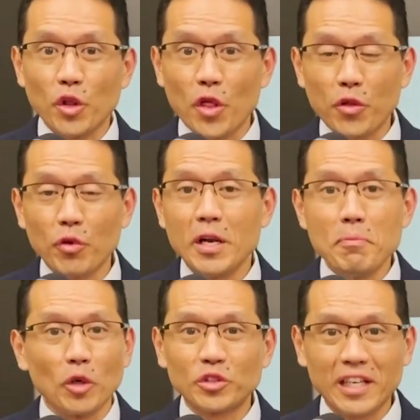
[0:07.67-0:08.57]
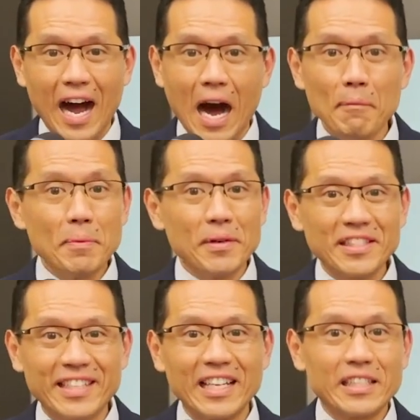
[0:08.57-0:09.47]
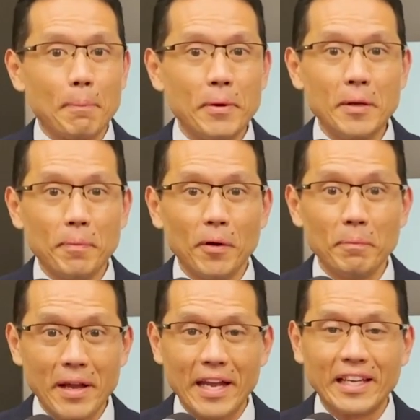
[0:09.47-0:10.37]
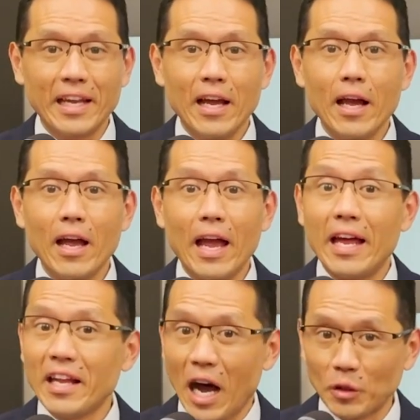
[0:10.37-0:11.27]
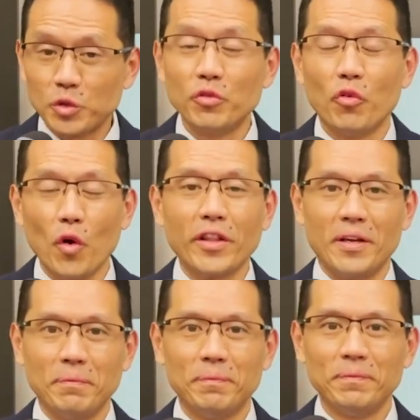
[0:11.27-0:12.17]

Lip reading: the 3 most common mistakes that people make and how to avoid them?